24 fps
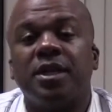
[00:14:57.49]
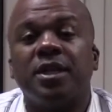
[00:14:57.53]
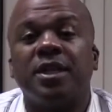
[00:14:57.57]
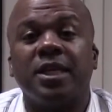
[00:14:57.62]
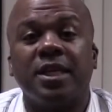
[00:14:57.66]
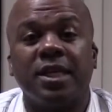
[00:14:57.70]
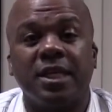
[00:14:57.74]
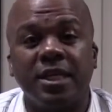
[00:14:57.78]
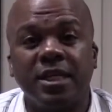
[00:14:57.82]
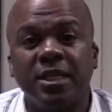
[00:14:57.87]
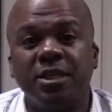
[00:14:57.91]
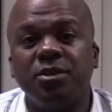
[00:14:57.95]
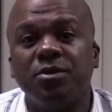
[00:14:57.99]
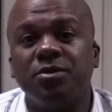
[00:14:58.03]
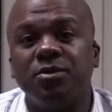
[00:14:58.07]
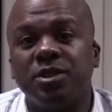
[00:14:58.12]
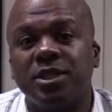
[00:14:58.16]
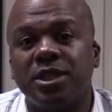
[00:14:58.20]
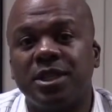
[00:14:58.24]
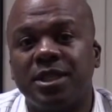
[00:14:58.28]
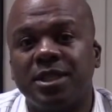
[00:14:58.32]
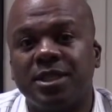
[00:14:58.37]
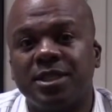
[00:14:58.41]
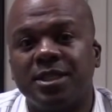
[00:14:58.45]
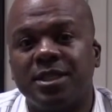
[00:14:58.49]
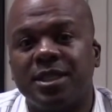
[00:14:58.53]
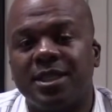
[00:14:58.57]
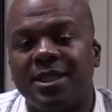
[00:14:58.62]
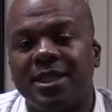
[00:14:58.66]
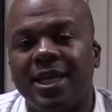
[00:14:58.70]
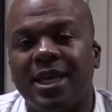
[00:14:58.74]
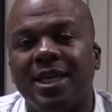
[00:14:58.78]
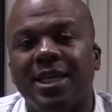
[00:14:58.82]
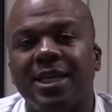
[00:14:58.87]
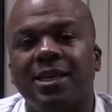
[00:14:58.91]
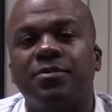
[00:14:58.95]
The good news is
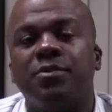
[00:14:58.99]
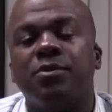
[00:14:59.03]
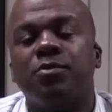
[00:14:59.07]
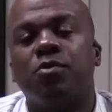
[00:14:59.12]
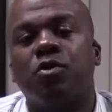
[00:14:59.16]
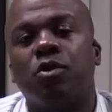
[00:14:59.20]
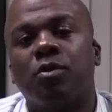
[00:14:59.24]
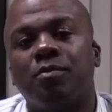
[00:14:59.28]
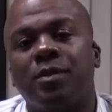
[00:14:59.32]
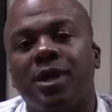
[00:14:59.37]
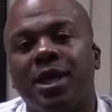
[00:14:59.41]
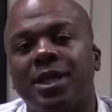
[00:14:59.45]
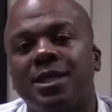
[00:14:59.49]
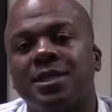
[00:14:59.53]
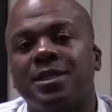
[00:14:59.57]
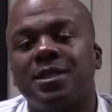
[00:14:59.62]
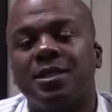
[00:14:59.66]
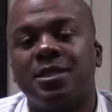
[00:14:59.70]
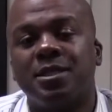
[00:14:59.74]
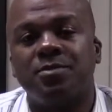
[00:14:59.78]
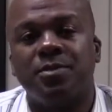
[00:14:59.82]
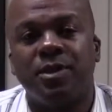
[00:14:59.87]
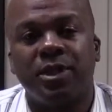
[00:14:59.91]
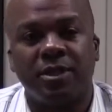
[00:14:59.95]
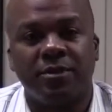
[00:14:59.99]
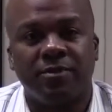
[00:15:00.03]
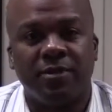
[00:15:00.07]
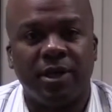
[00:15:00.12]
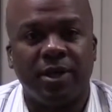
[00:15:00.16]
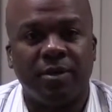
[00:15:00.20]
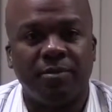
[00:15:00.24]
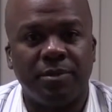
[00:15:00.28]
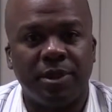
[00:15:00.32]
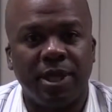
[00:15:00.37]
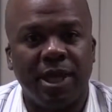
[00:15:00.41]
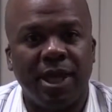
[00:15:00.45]
that even more medicine is being
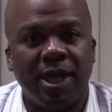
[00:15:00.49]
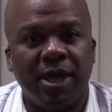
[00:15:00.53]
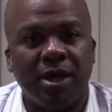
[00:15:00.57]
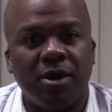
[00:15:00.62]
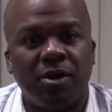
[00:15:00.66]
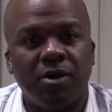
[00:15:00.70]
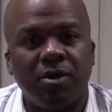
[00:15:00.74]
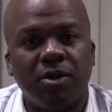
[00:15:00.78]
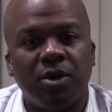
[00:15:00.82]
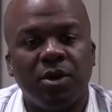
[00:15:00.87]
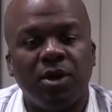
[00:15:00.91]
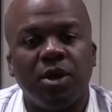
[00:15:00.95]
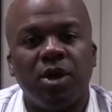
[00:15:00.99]
developed now